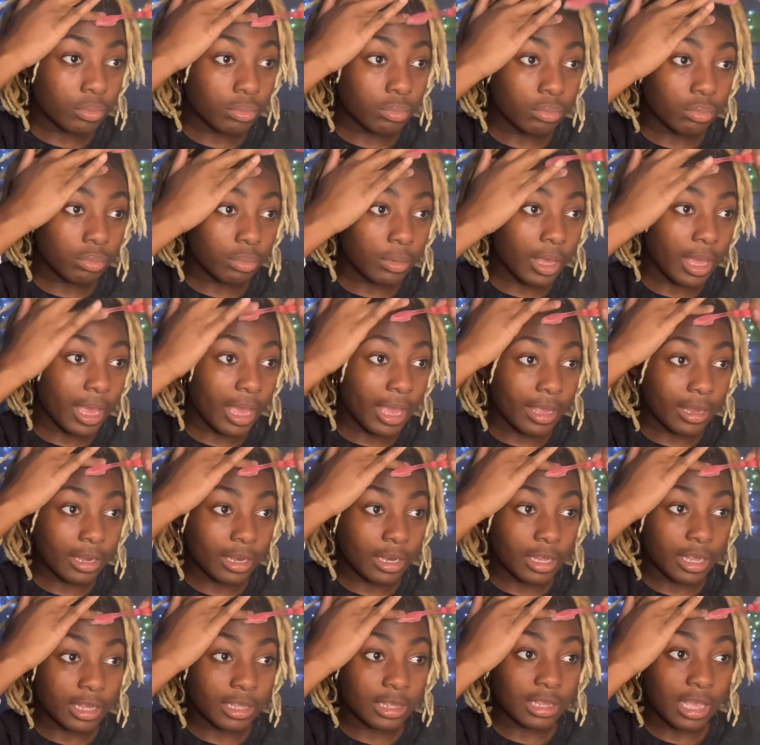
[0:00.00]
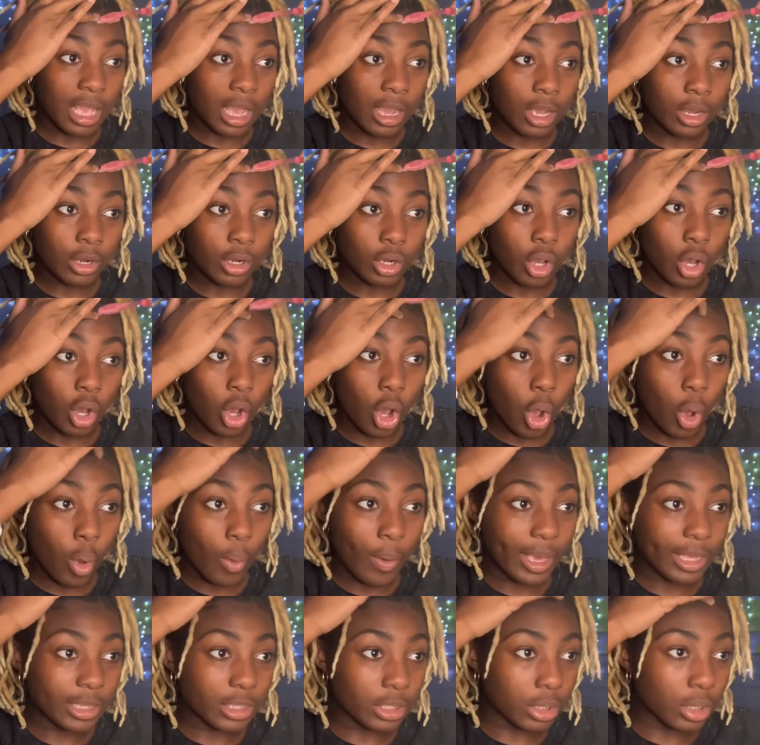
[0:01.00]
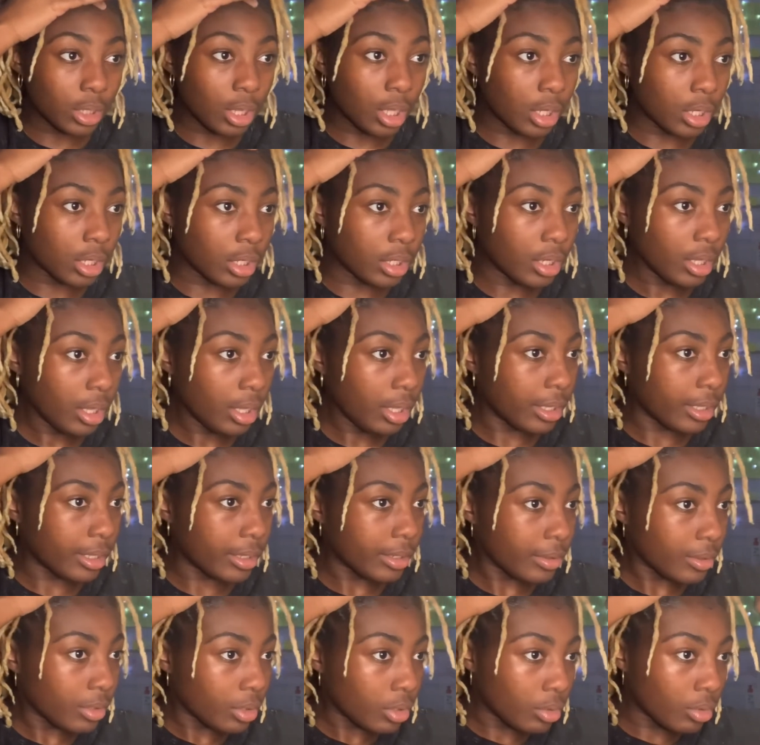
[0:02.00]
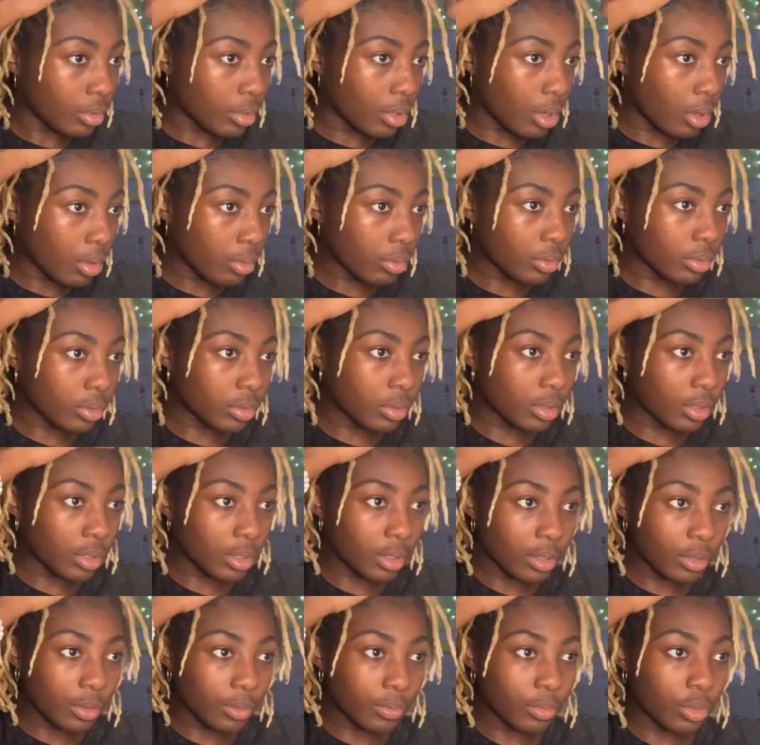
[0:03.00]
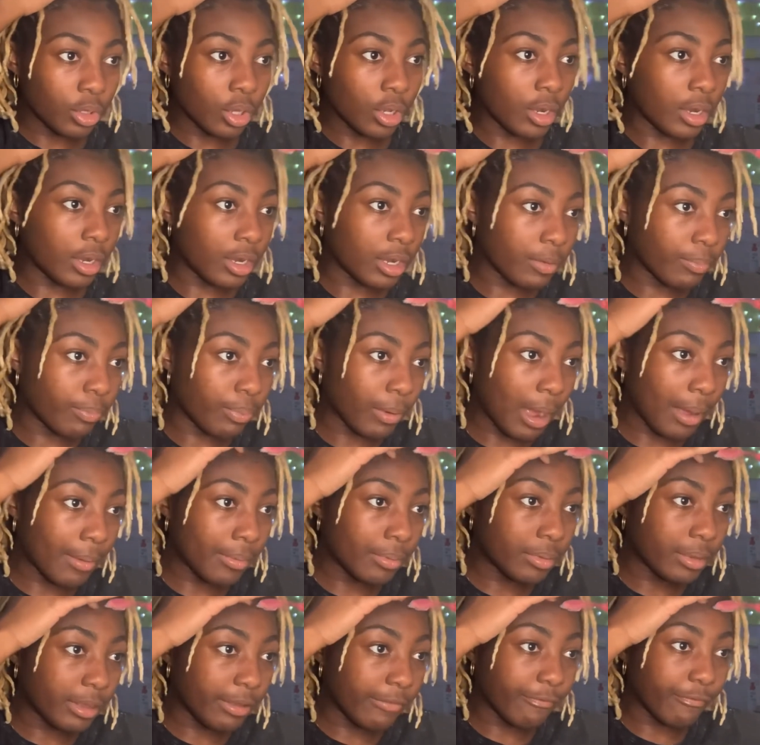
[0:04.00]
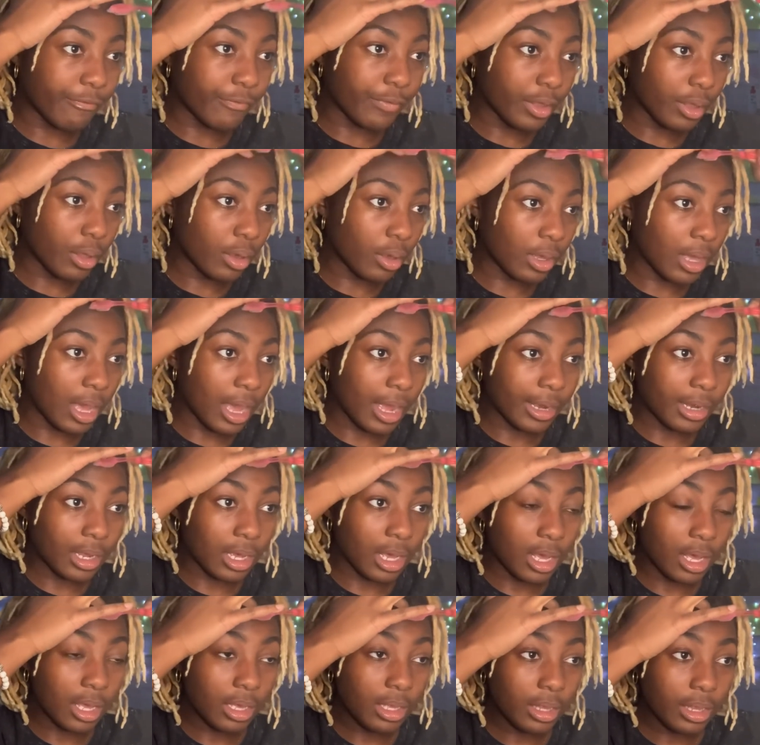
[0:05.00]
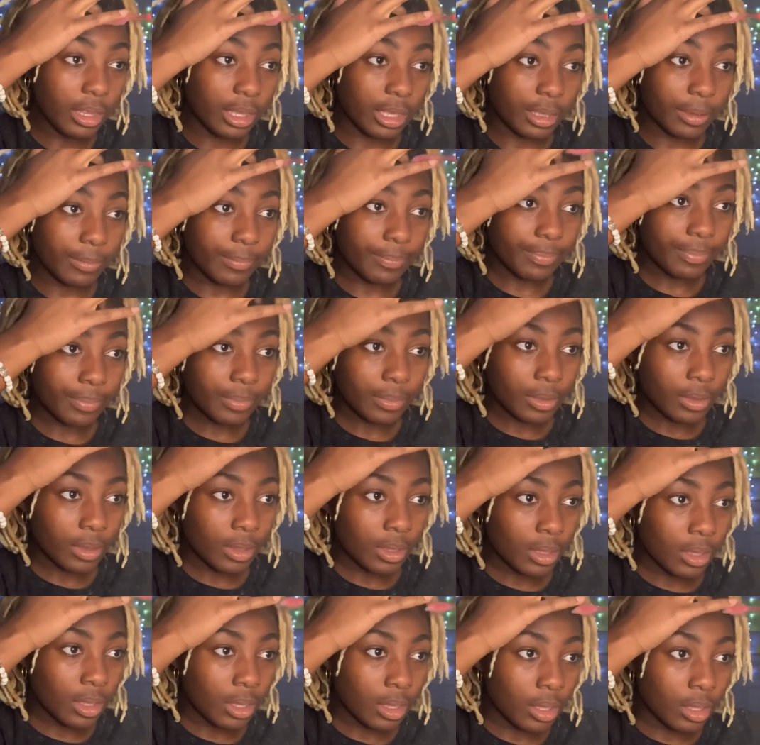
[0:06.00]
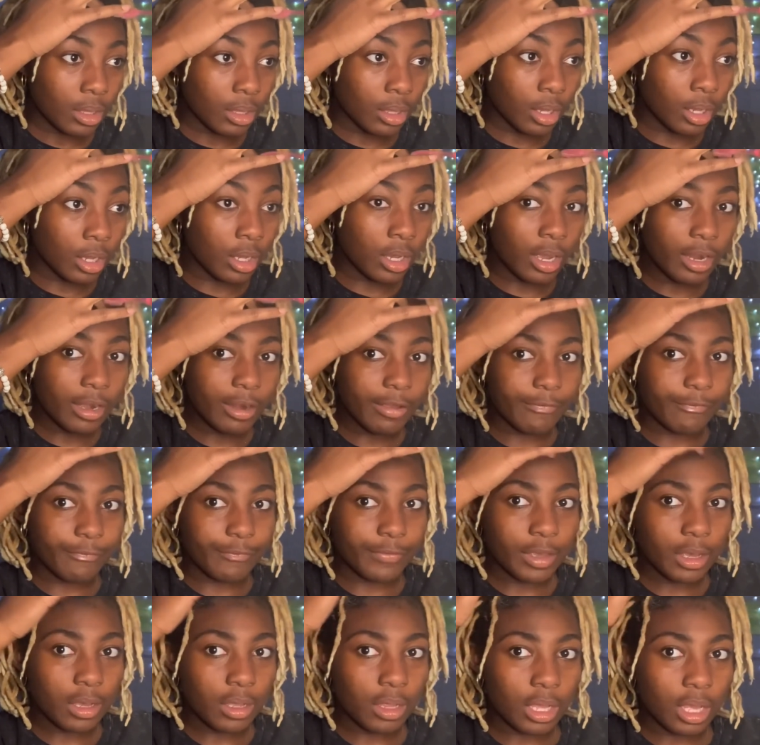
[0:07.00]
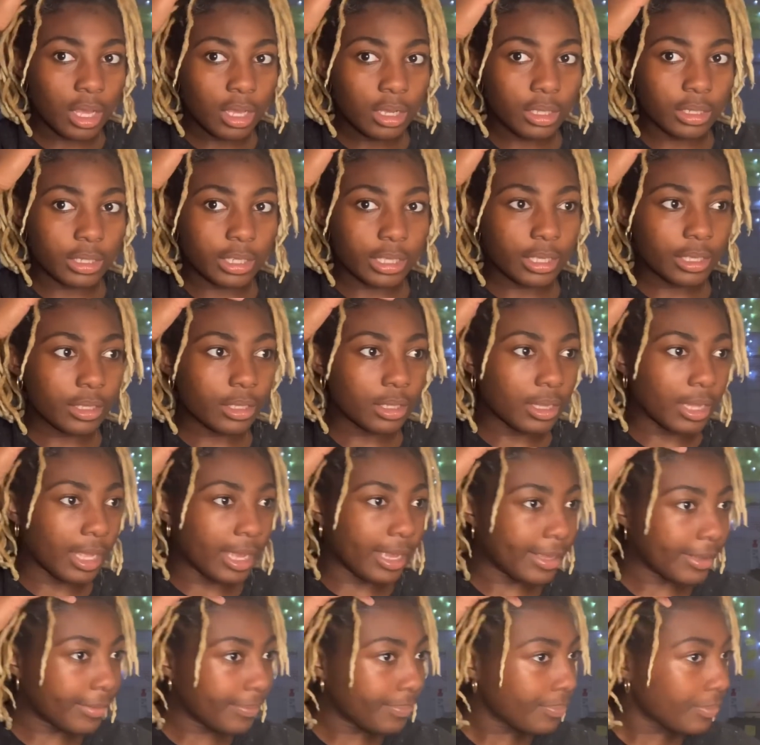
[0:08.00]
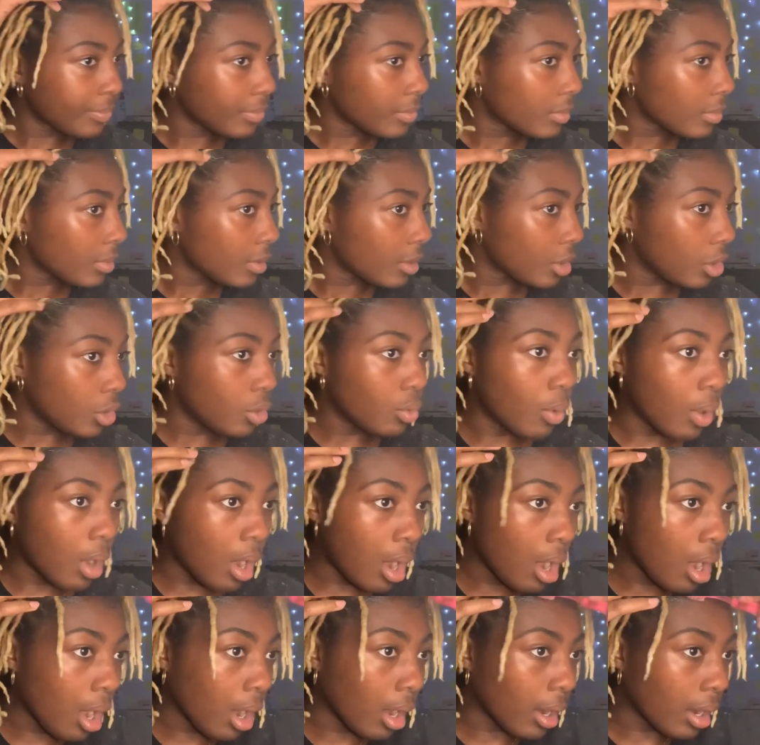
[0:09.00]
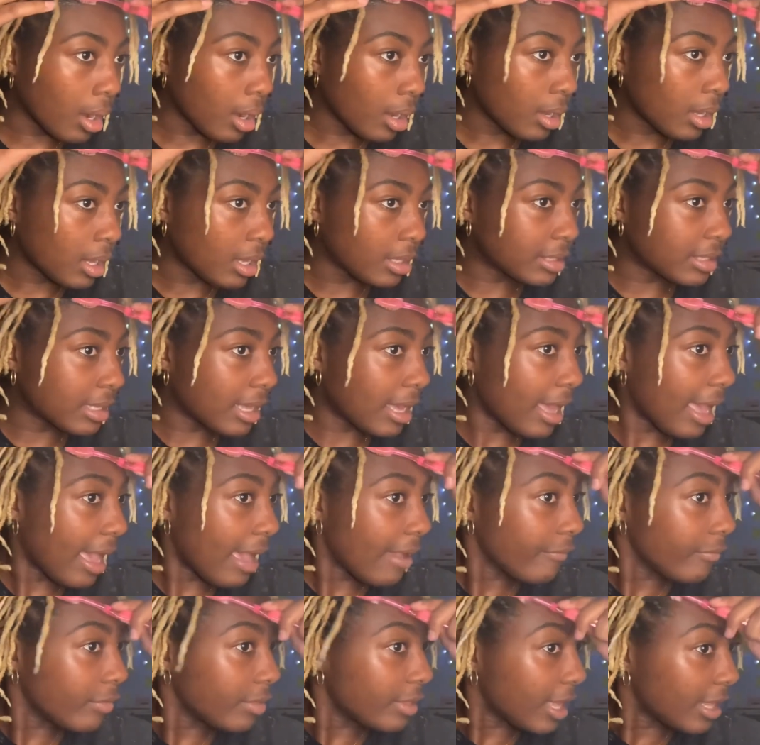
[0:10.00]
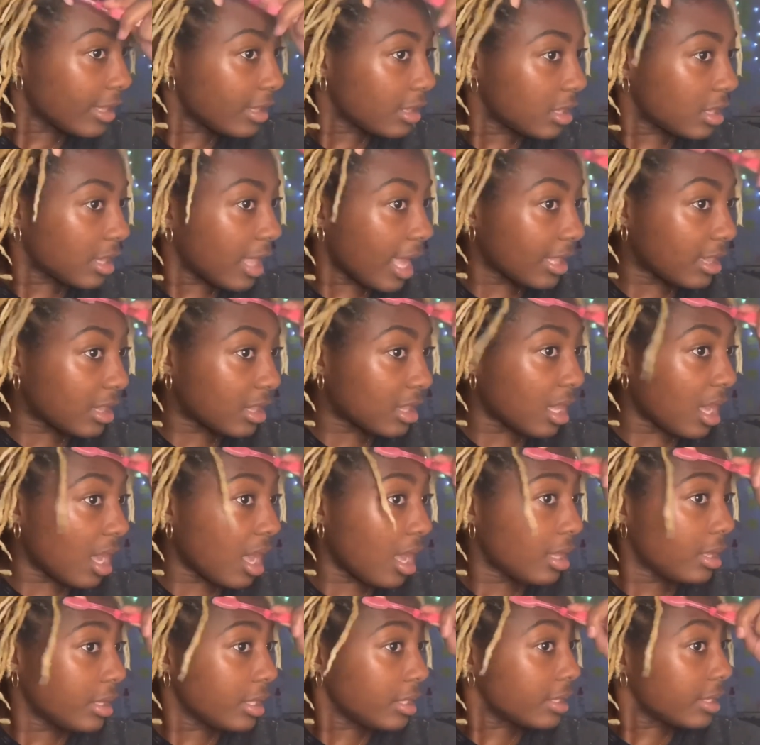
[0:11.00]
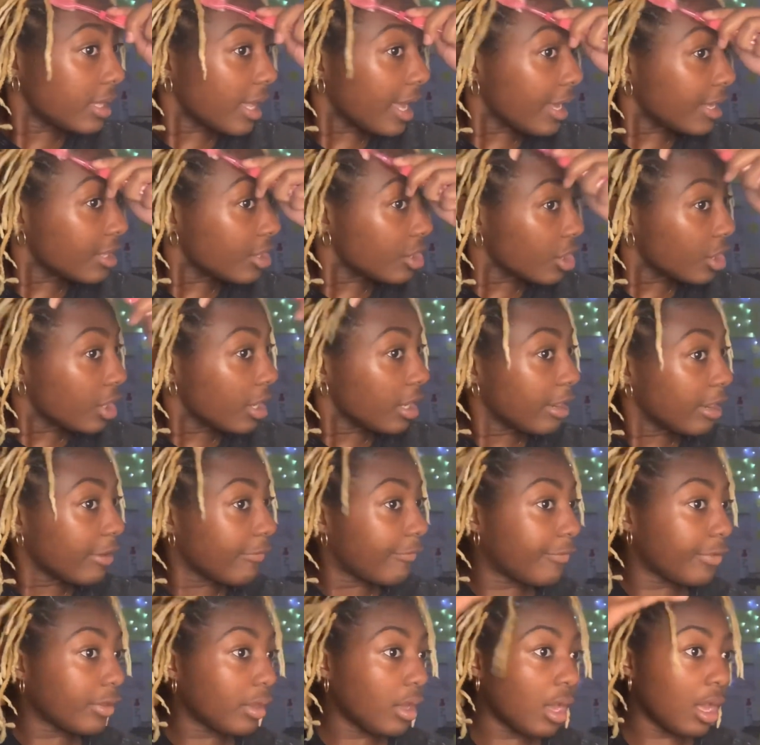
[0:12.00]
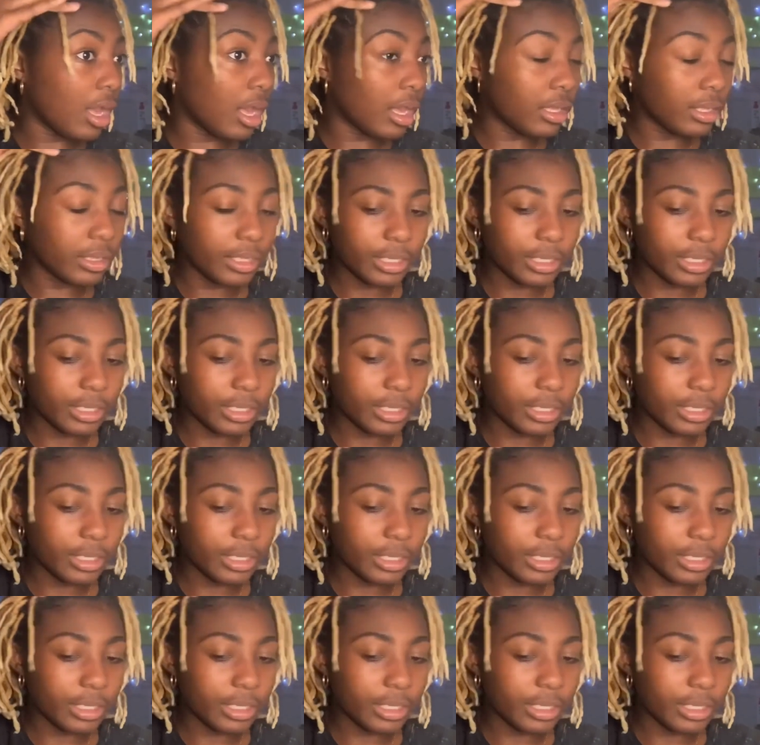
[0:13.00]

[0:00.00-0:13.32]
it's not gonna always look good. You know, you're gonna probably feel kind of ugly. You're gonna feel ugly, like you are, because that's the ugly stage. You're gonna feel ugly.